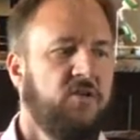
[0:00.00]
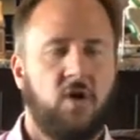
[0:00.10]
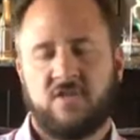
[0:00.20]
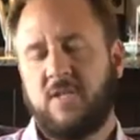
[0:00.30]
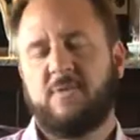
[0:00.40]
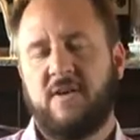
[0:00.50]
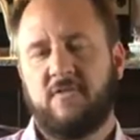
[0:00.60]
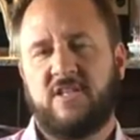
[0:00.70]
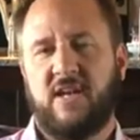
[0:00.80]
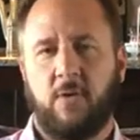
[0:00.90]
Dog sleeps
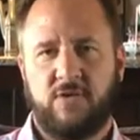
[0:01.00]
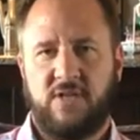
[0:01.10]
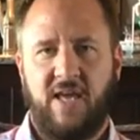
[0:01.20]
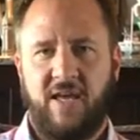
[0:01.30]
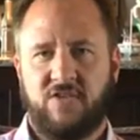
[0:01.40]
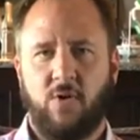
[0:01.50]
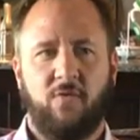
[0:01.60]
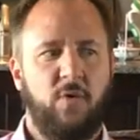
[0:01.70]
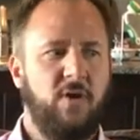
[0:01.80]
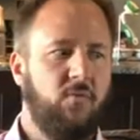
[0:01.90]
17 hours a day. So
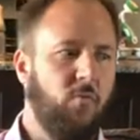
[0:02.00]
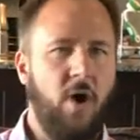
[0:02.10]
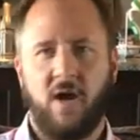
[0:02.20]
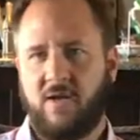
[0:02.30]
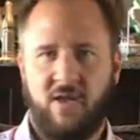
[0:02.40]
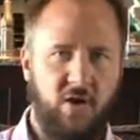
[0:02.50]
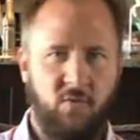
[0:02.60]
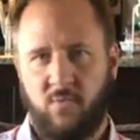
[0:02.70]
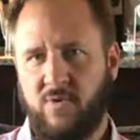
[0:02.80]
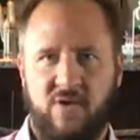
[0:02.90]
if we walk, you
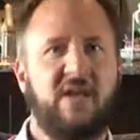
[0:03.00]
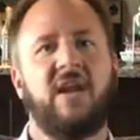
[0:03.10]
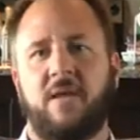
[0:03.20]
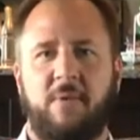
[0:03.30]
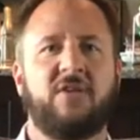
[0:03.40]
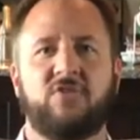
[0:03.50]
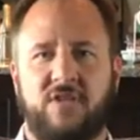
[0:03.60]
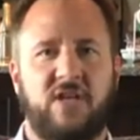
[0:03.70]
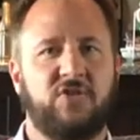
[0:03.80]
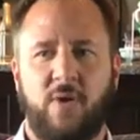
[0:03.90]
know, getting him
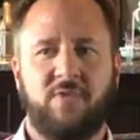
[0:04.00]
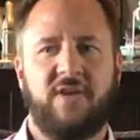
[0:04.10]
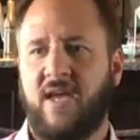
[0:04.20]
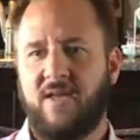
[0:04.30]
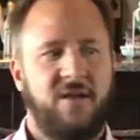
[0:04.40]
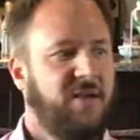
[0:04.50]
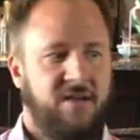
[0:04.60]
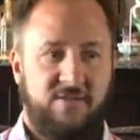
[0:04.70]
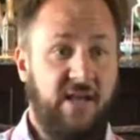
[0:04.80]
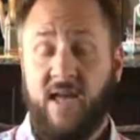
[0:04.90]
exercise throughout the day,
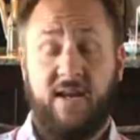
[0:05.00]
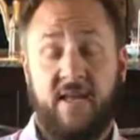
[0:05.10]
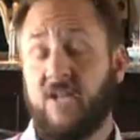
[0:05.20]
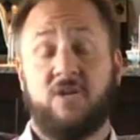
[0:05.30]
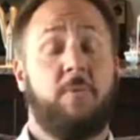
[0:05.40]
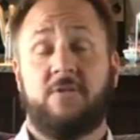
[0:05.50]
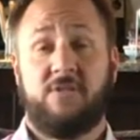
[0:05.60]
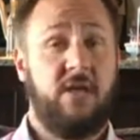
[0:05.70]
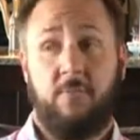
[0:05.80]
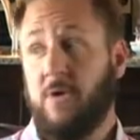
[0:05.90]
he's like, I got to catch up on sleep.